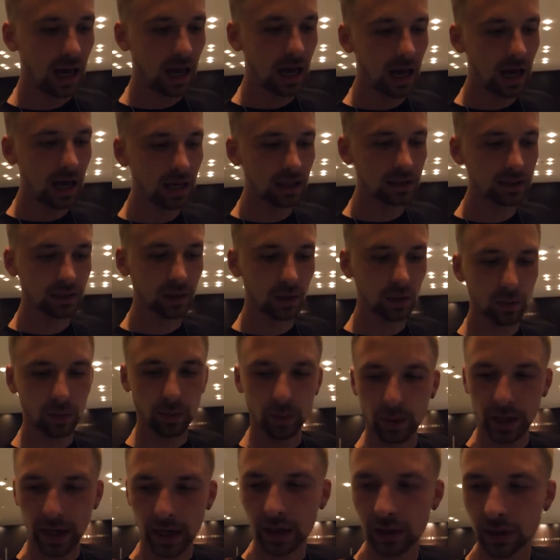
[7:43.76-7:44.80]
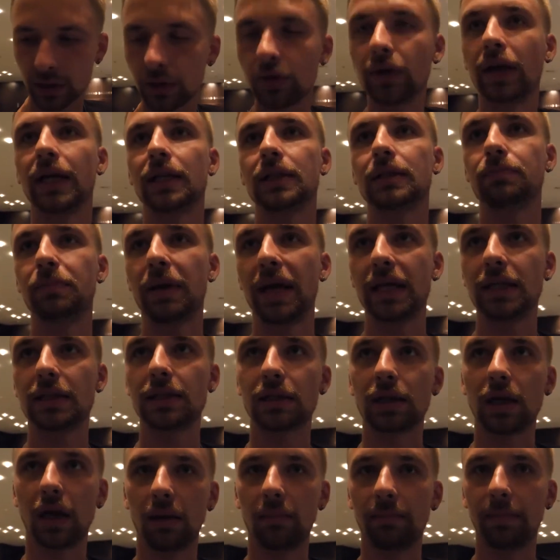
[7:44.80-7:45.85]
Uh, so we are US based
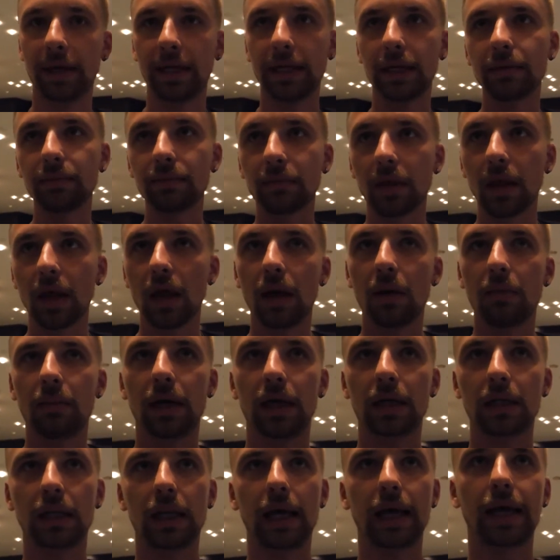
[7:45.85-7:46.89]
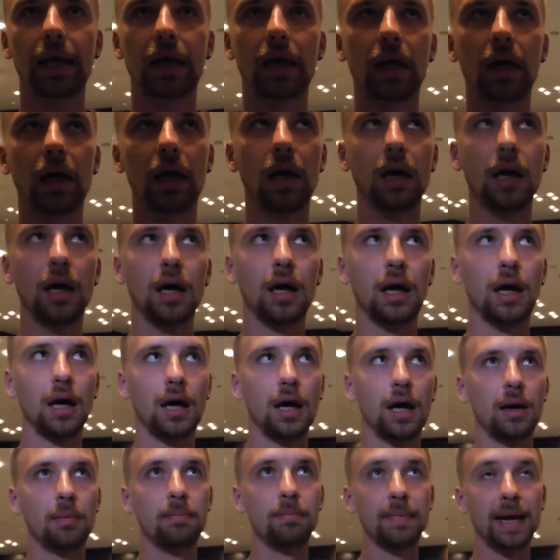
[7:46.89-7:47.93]
company, but like
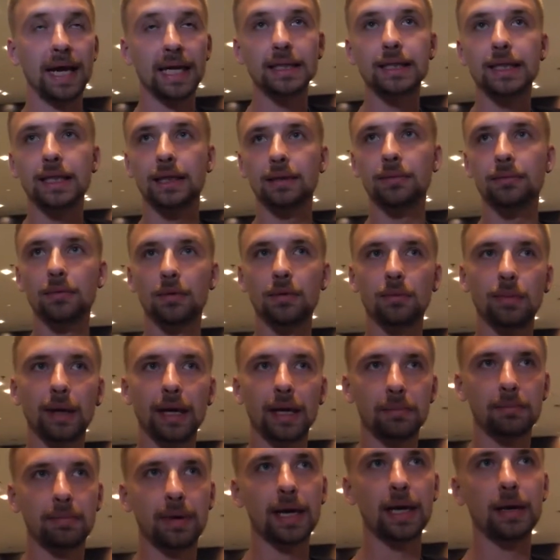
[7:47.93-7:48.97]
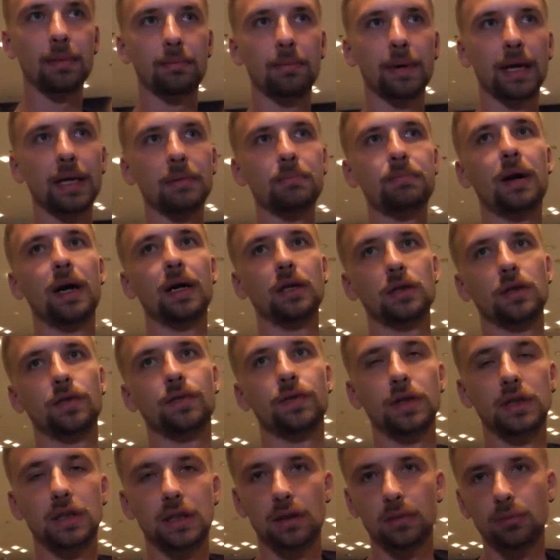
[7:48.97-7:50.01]
uh, main team, main, main part of
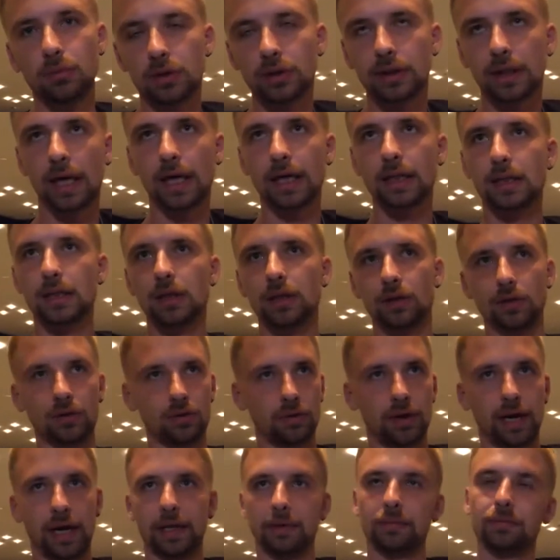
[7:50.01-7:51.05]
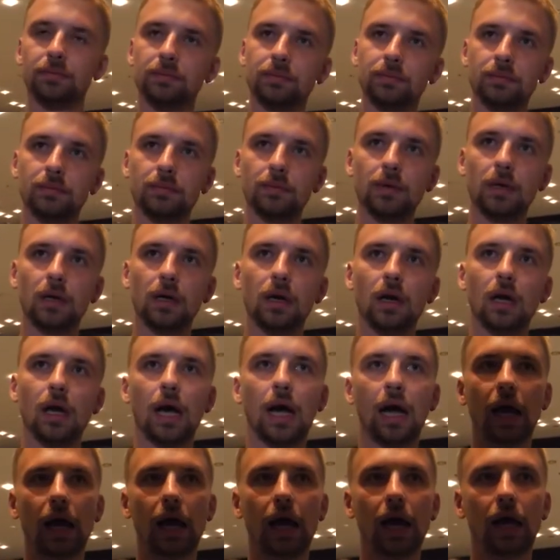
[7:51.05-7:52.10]
the team resides in Ukraine,
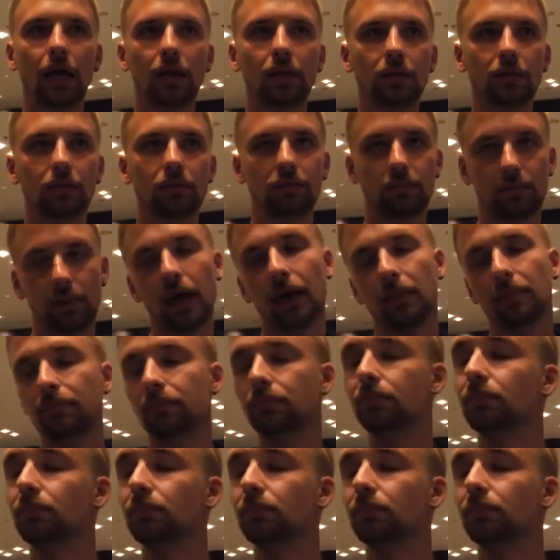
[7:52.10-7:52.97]
and yeah.